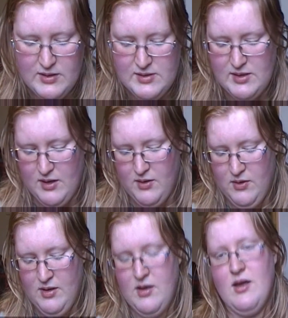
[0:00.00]

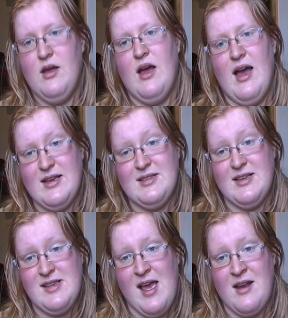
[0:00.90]
So, as
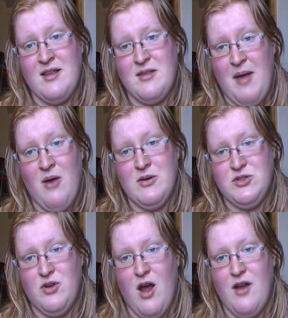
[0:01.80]
I said, the power
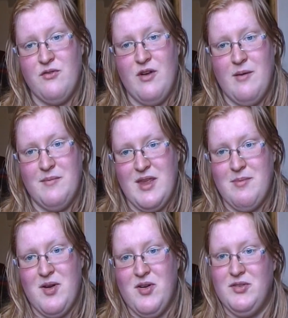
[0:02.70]
is drawn from
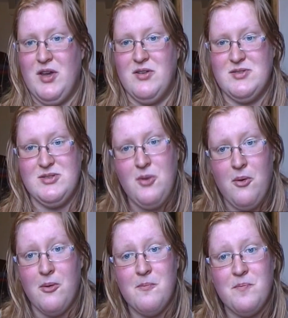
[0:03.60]
the burial doll's
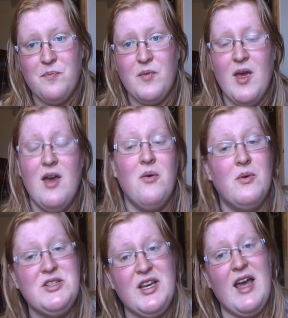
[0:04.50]
soul,
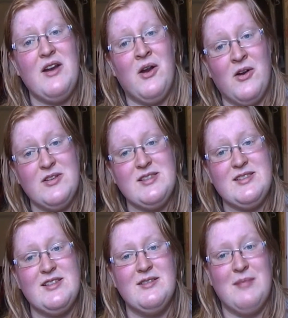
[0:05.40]
which again
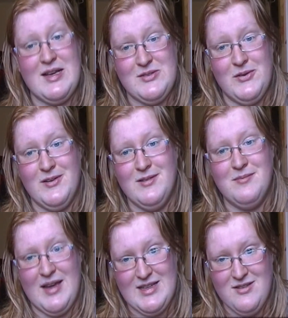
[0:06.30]
hurts my soul
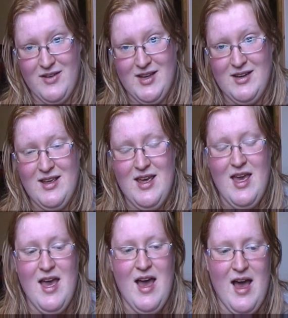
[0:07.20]
because of it.
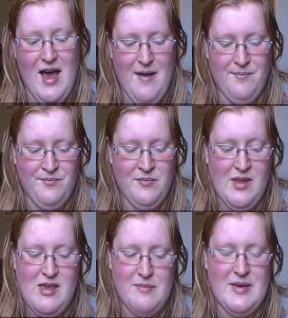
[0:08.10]

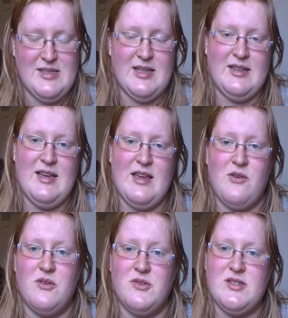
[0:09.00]
It basically,
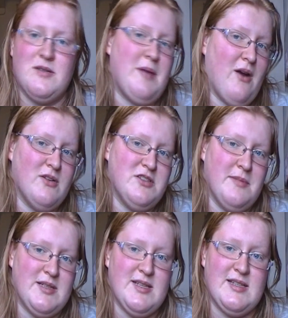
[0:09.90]
you use their power
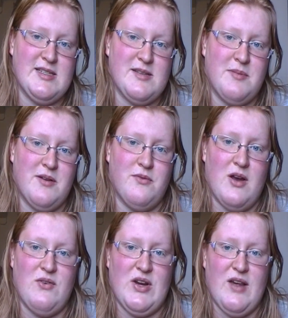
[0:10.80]
too much, they disappear
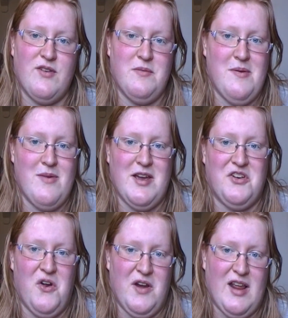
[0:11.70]
forever, never to be
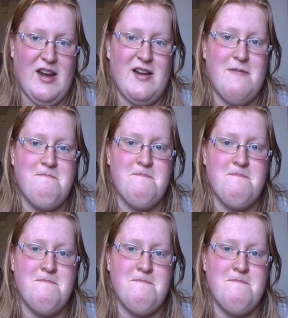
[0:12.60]
reincarnated.